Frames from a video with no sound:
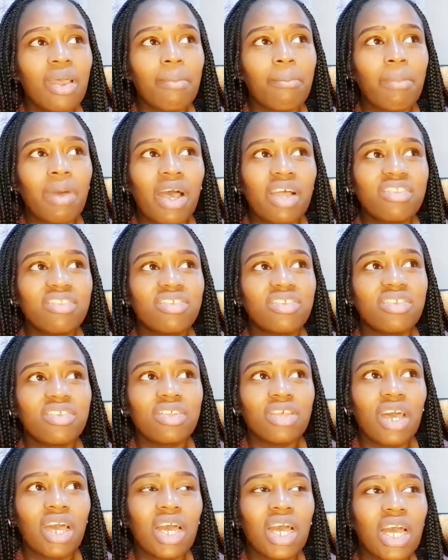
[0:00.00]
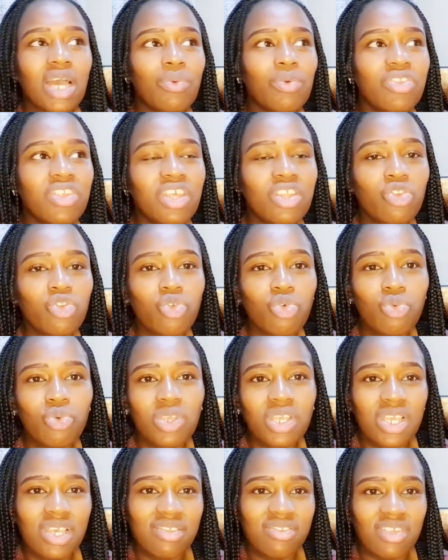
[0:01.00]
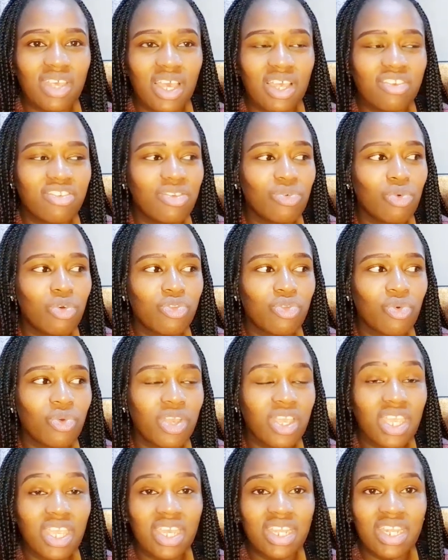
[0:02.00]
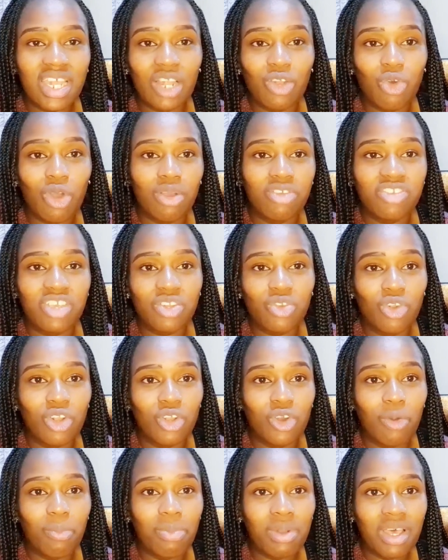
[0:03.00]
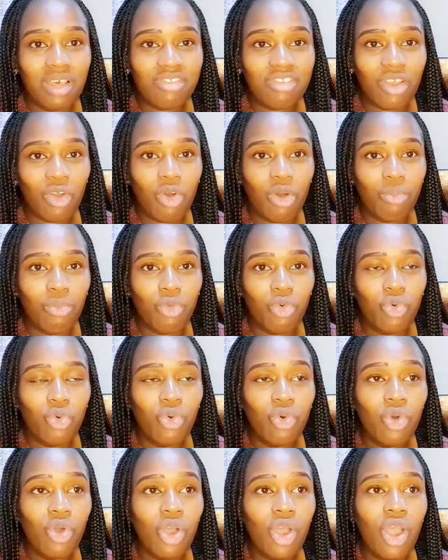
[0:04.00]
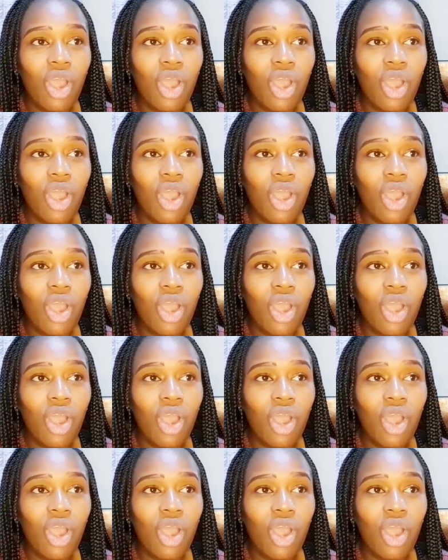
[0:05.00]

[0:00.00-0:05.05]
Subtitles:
But within 2 weeks, she was okay, na alikuwa ashatolewa plaster kwa mguu.